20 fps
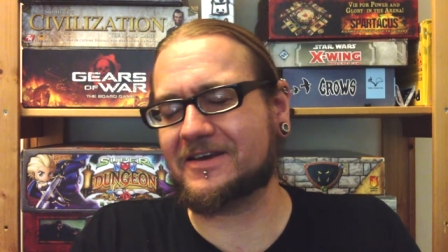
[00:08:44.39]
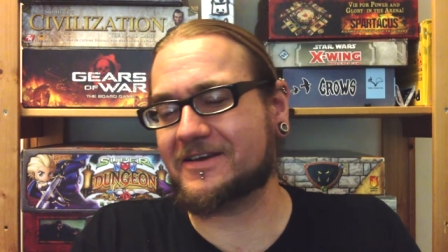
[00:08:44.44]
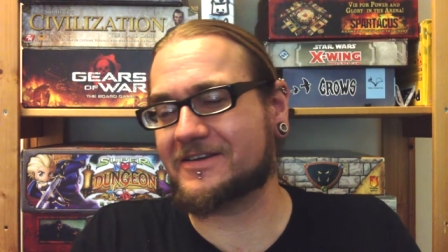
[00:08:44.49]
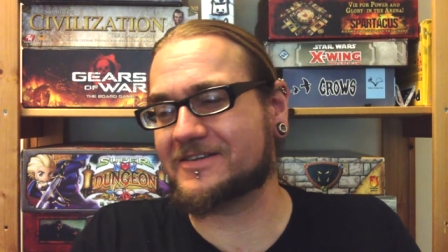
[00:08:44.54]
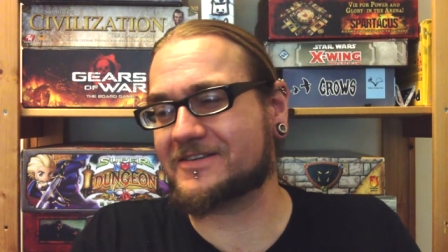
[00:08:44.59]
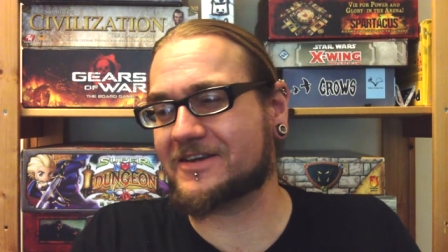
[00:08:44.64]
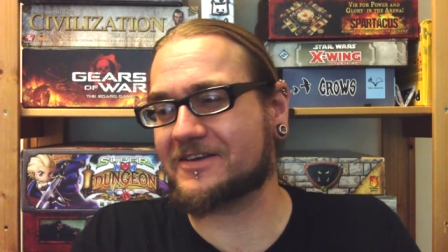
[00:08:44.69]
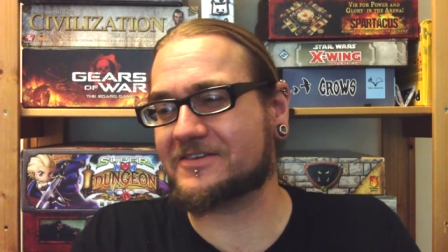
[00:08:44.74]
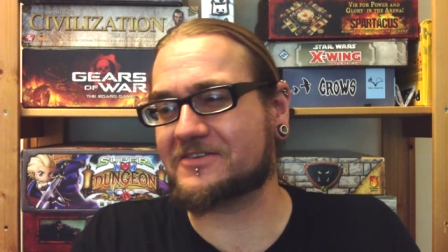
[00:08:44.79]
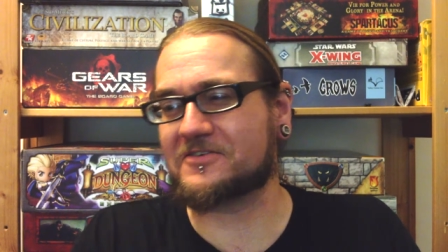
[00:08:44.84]

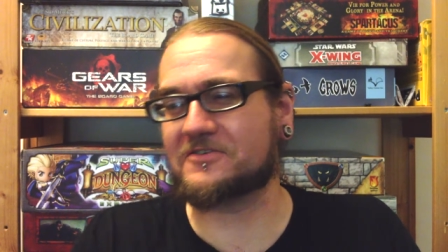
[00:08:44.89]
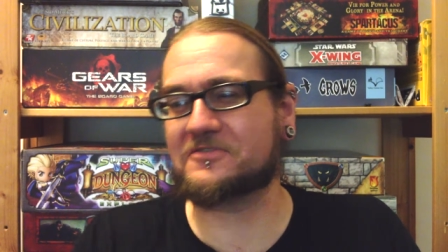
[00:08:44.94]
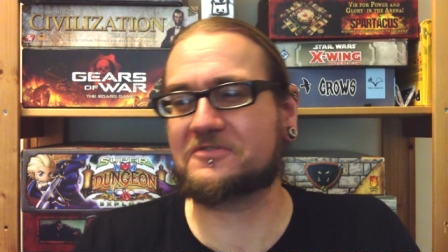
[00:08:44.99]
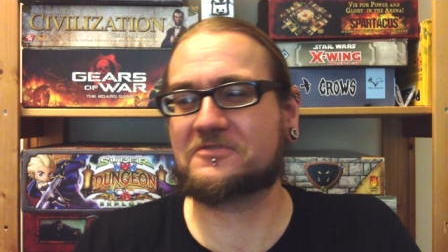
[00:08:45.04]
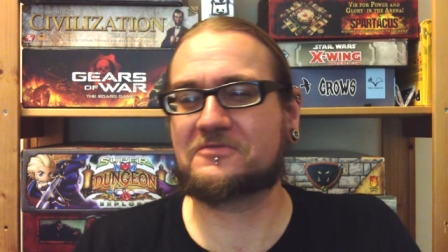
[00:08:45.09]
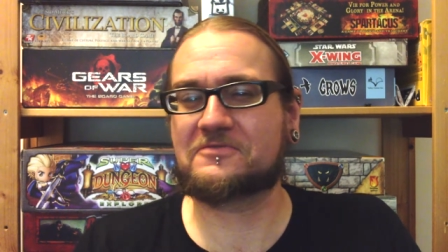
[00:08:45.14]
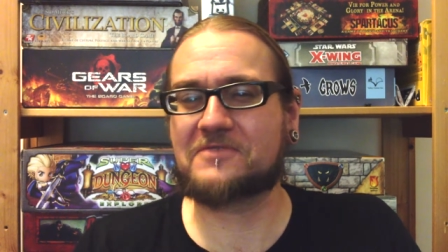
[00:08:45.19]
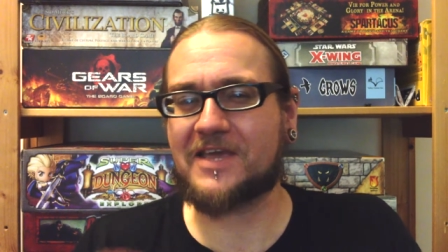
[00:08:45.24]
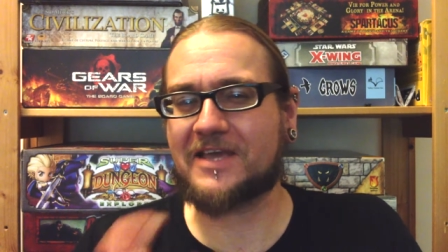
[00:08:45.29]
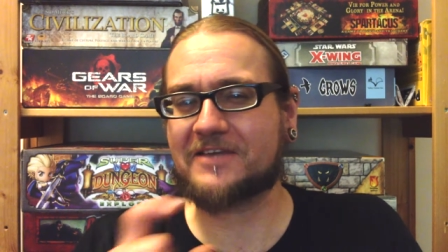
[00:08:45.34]
I'd, I'd got
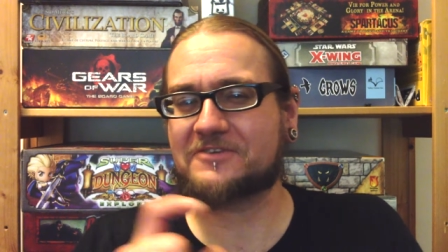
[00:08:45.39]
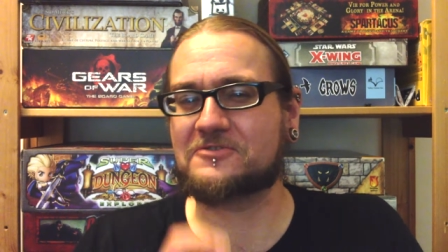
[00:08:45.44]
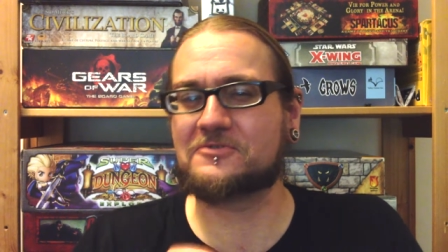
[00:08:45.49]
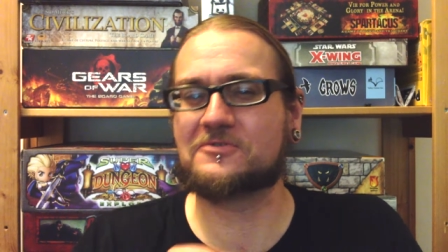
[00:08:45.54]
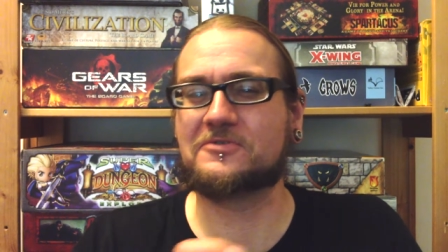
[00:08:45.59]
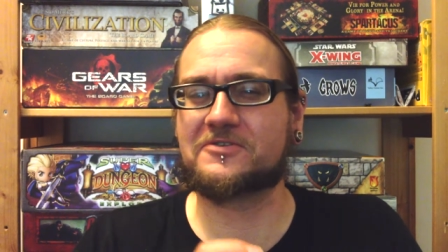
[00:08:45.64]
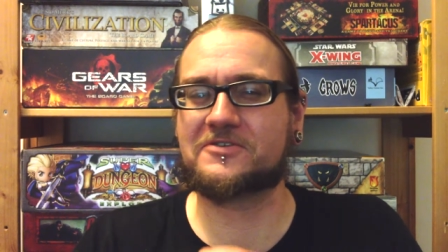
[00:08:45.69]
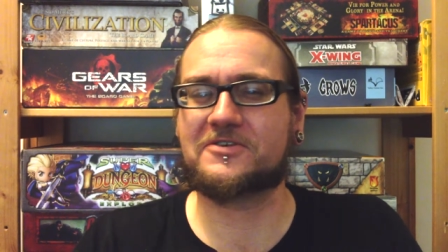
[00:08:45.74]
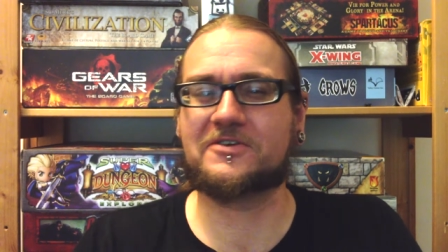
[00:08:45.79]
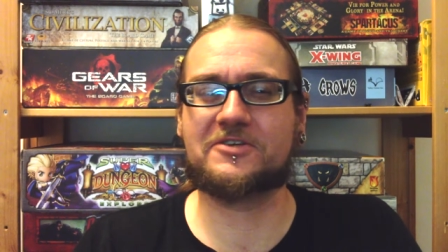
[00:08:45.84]
three
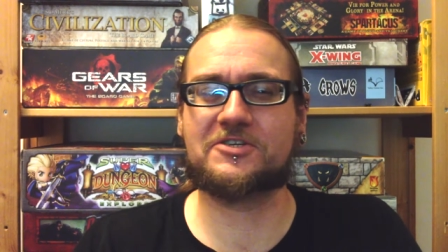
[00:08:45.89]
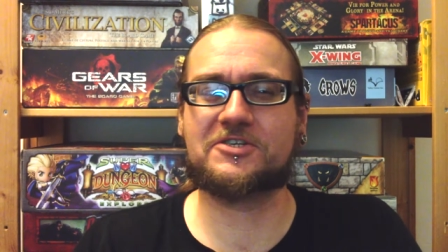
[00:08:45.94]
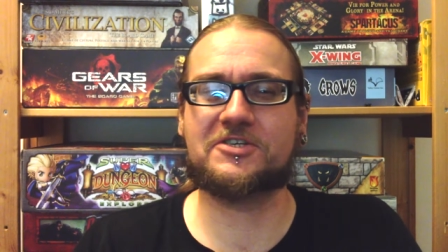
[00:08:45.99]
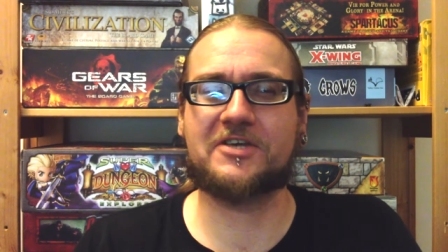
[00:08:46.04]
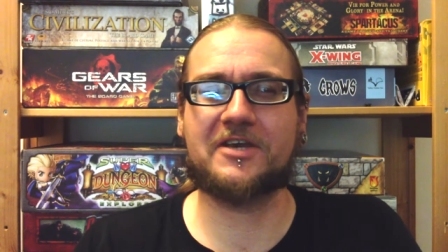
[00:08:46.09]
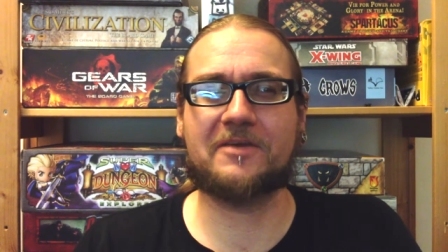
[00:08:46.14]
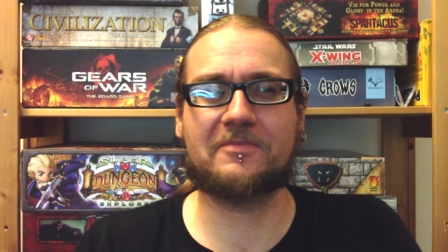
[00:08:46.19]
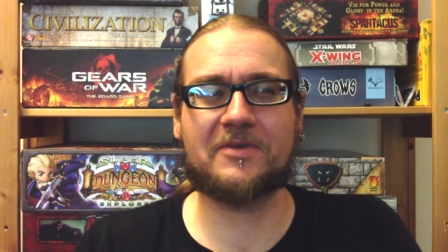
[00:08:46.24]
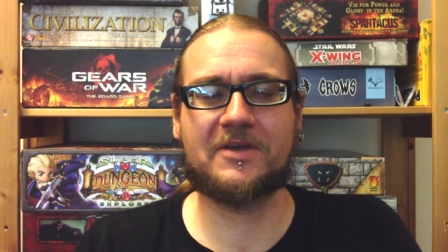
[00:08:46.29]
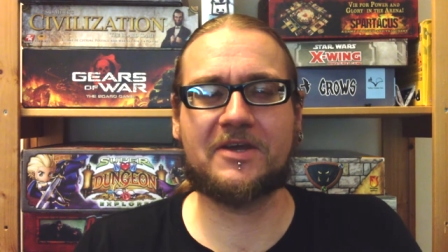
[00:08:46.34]
astronauts on a
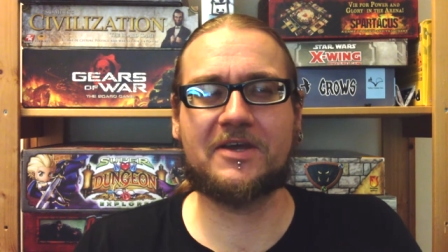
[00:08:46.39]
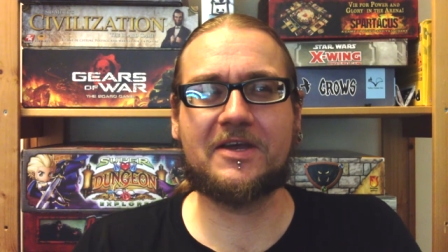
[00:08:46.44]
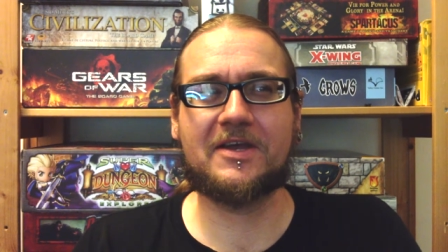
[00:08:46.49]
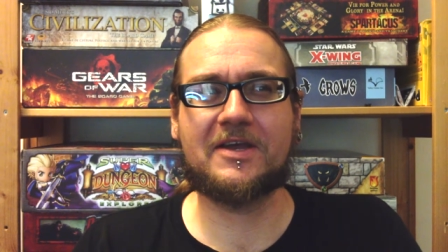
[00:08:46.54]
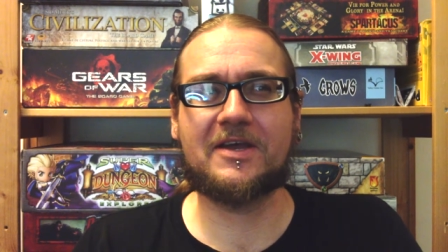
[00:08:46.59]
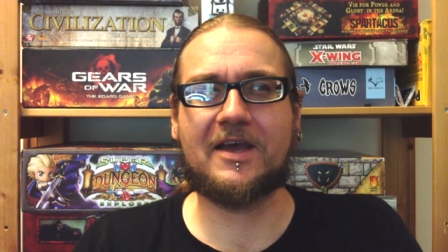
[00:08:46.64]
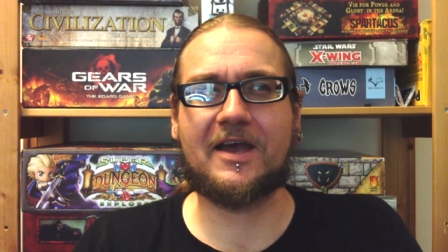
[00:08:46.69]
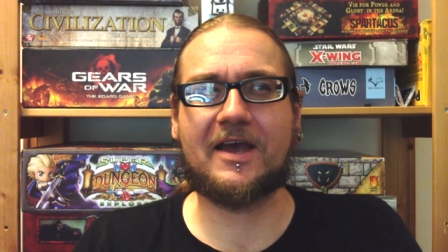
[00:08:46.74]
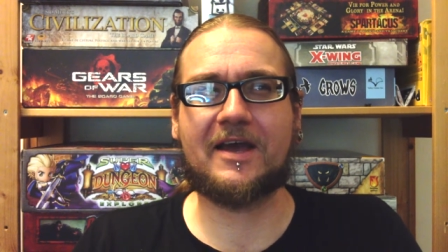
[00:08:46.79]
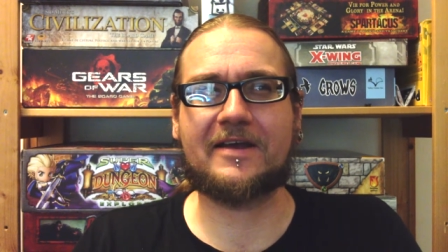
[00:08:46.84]
ship
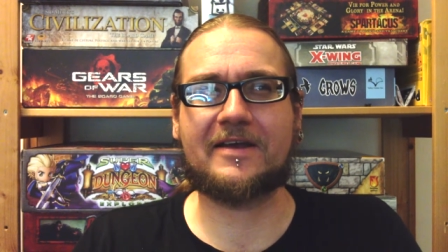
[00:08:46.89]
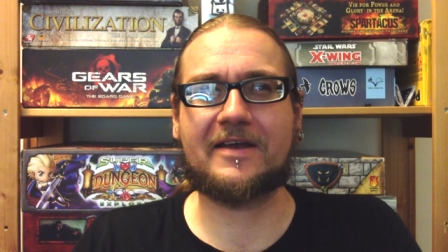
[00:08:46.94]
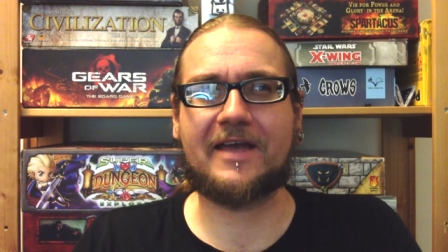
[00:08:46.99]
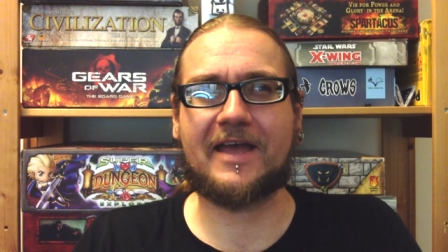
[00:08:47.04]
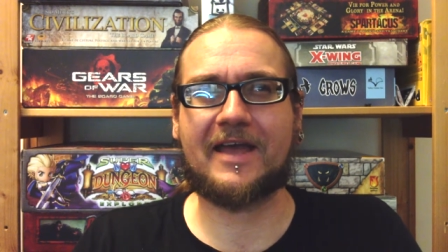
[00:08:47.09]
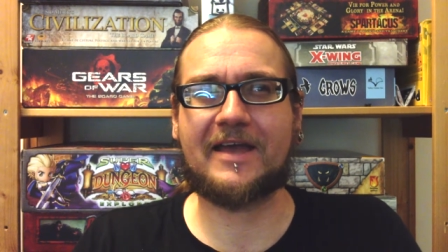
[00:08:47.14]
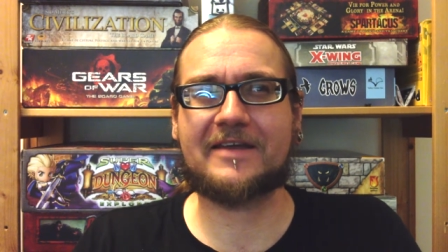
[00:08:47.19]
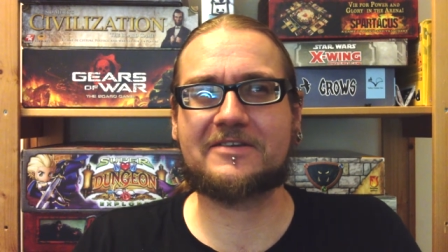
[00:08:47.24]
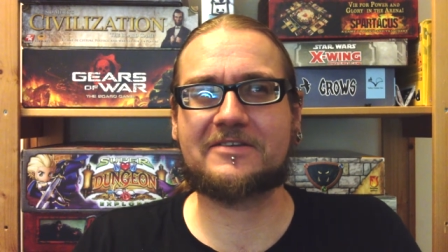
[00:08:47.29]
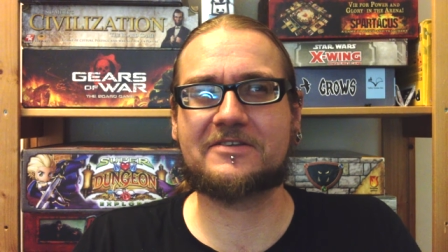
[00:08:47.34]
and I
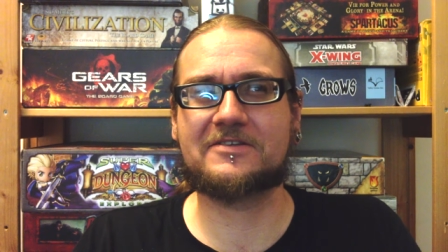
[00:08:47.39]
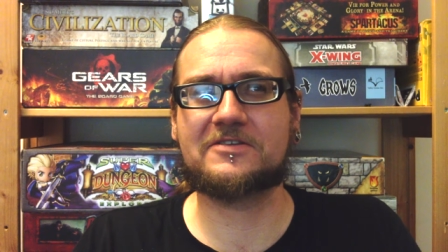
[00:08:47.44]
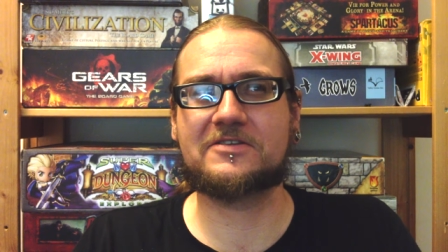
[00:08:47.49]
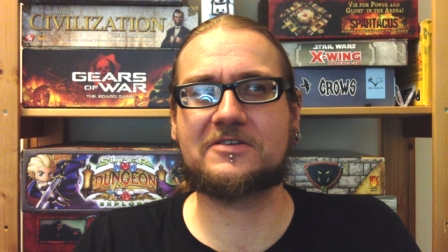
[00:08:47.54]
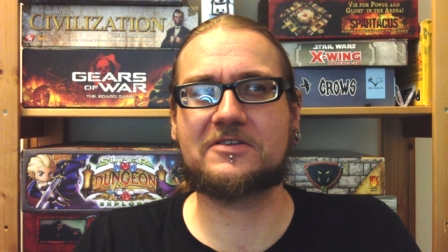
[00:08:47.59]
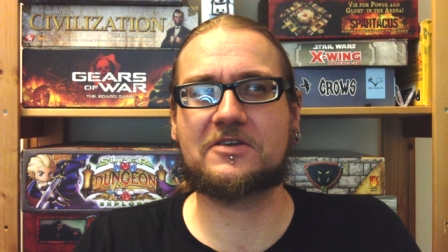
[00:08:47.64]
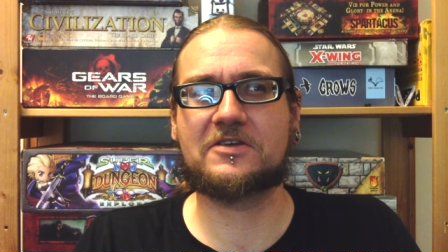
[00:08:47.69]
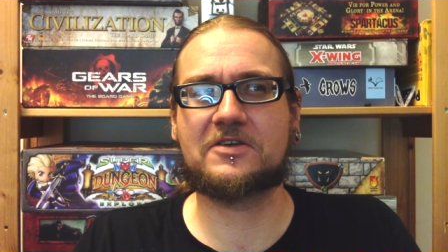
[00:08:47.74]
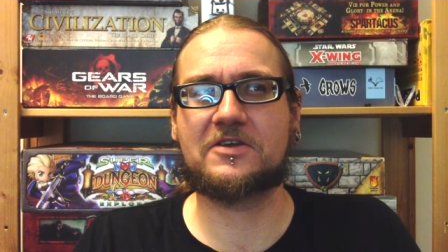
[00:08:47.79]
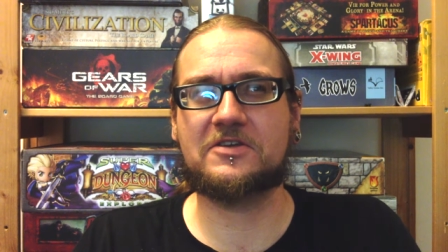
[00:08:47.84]

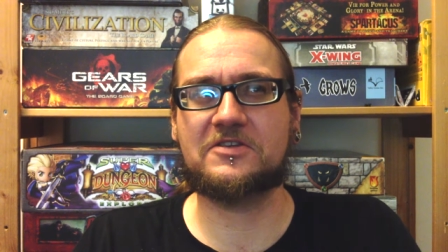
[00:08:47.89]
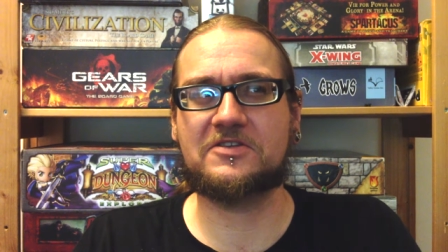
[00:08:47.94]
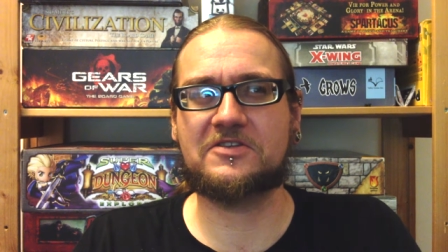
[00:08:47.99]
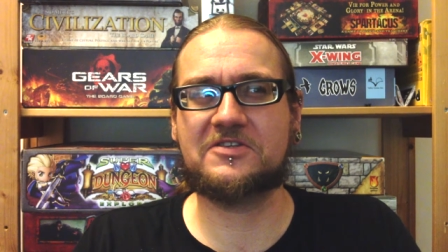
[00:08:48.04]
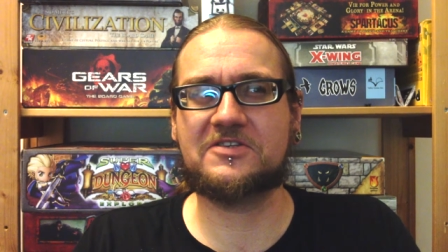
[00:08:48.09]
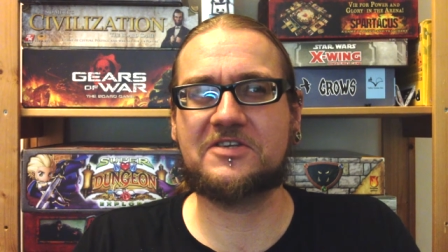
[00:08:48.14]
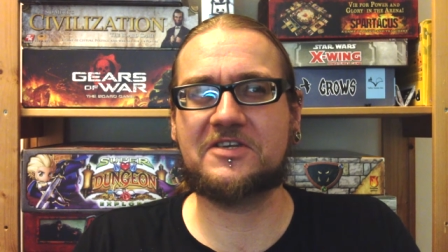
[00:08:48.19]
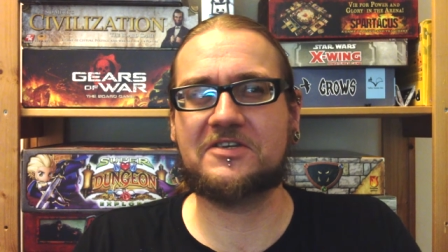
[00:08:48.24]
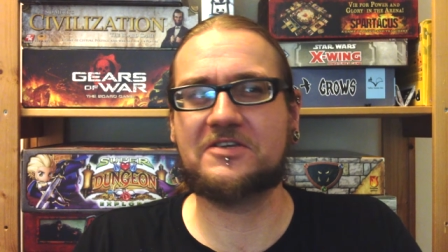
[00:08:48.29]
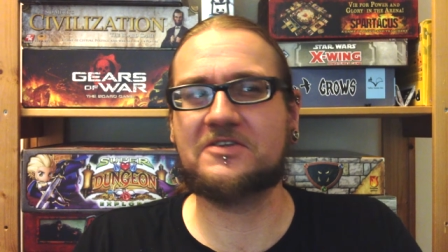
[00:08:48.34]
hadn't
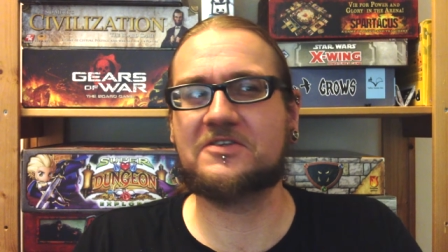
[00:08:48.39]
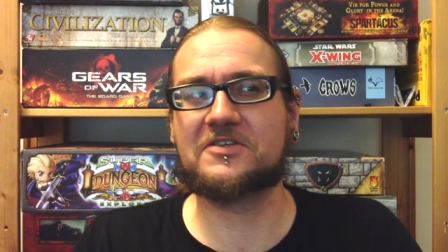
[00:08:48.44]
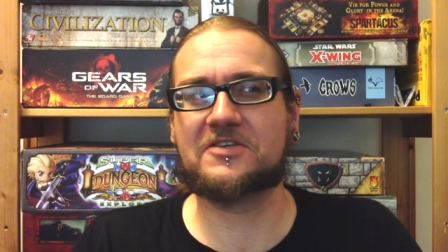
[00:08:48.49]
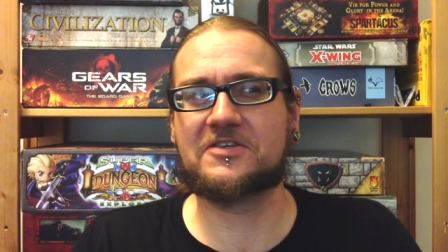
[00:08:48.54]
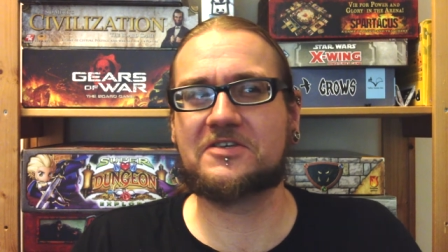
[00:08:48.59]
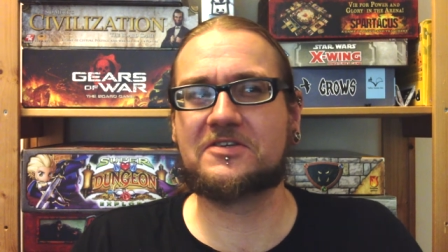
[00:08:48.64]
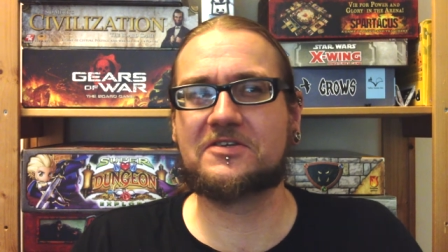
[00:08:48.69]
considered,